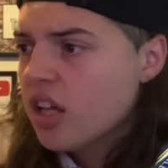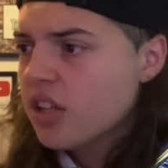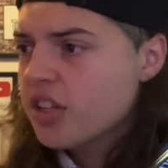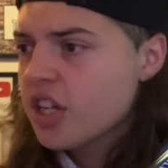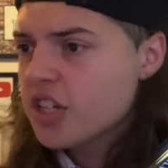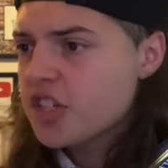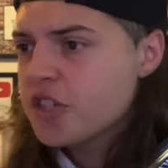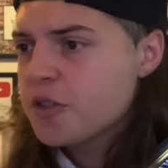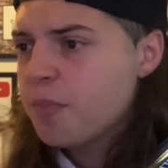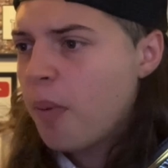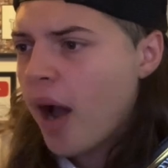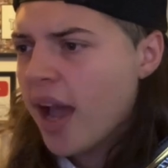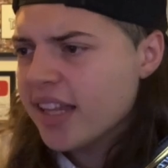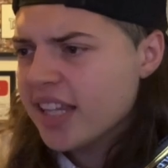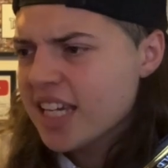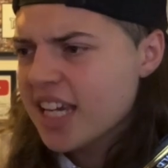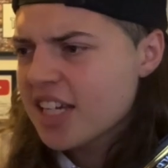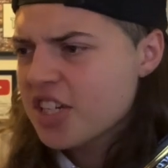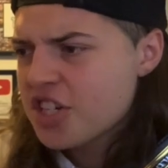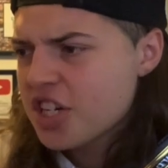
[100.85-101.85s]
Despite
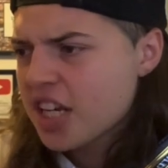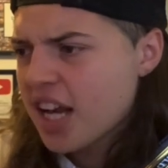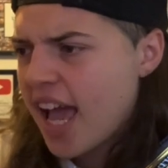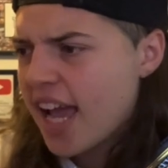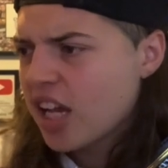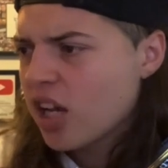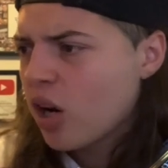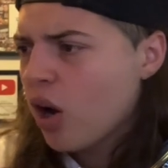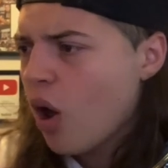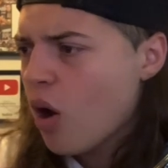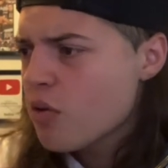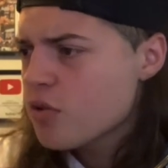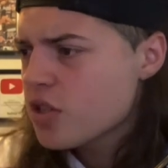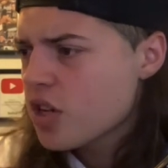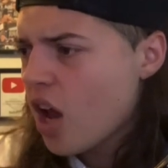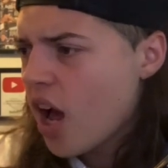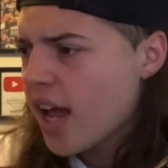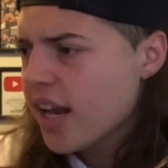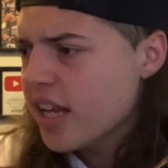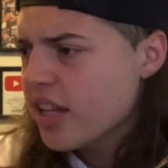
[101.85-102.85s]
the injured leg
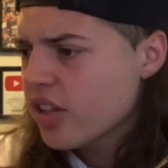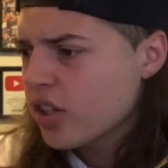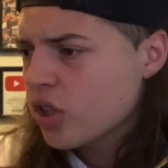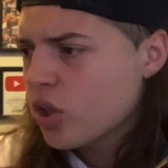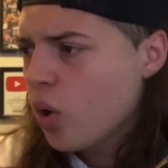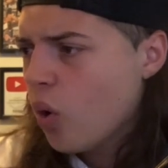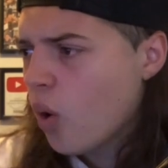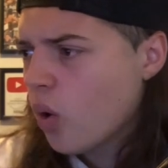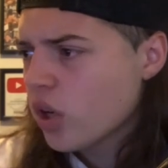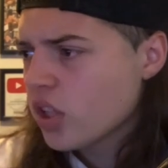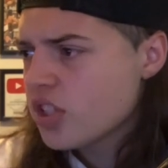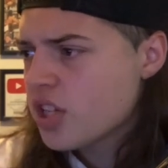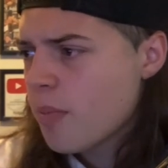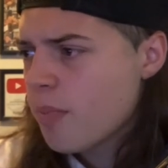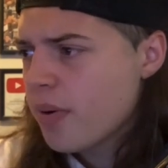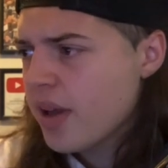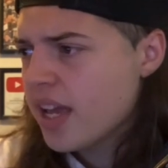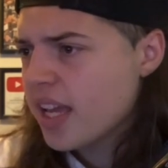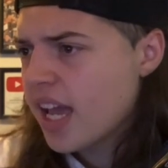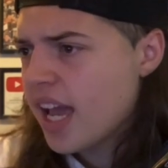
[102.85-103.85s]
clothesline in the corner to
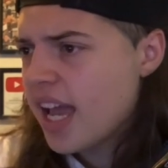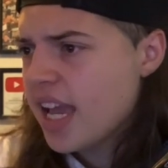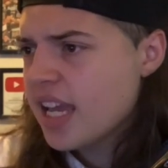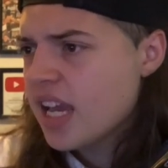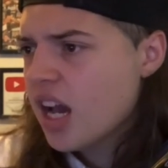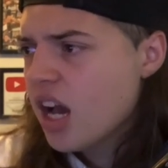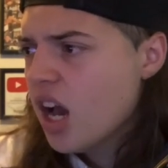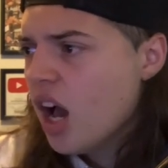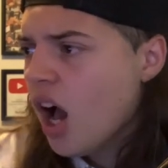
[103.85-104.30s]
Big E.